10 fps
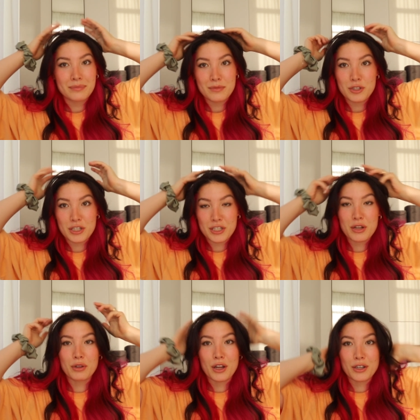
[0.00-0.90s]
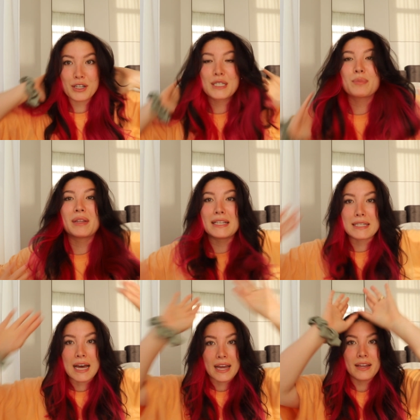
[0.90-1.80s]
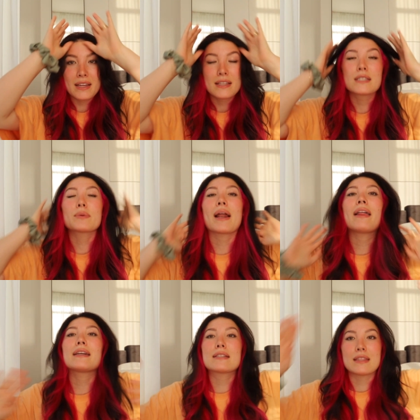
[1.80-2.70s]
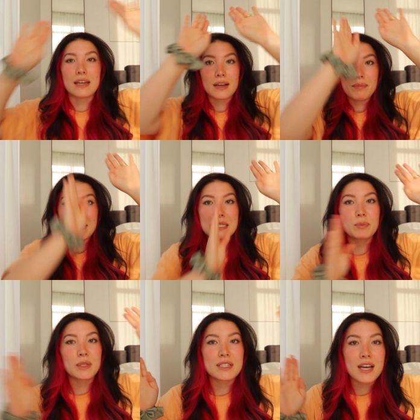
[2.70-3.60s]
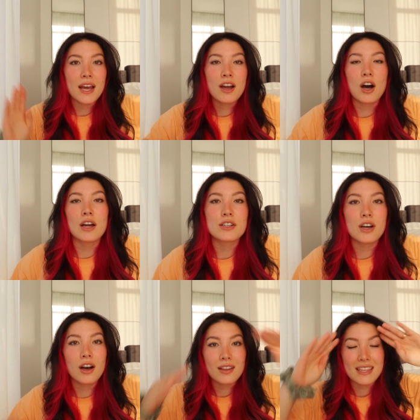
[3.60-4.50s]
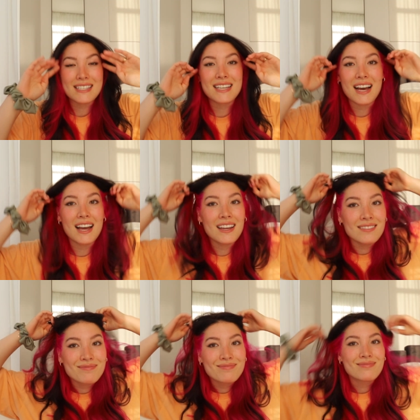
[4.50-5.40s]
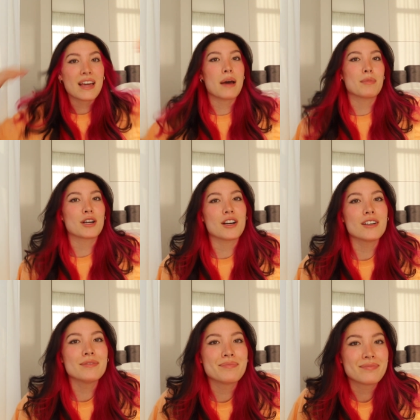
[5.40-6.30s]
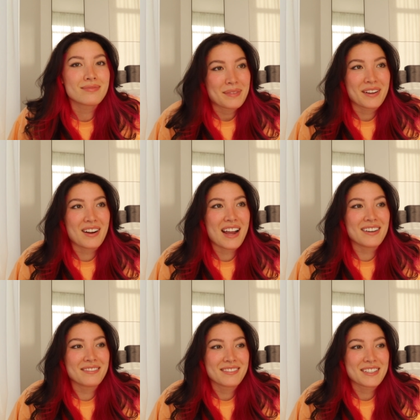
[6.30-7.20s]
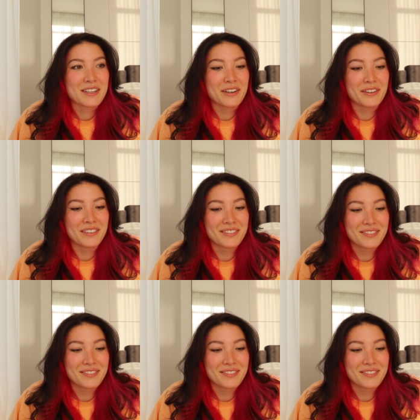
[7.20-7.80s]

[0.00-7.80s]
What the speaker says: She's no longer a split dye. This is what I like to think. My split dye, hot dog, this guy, hamburger. All right, so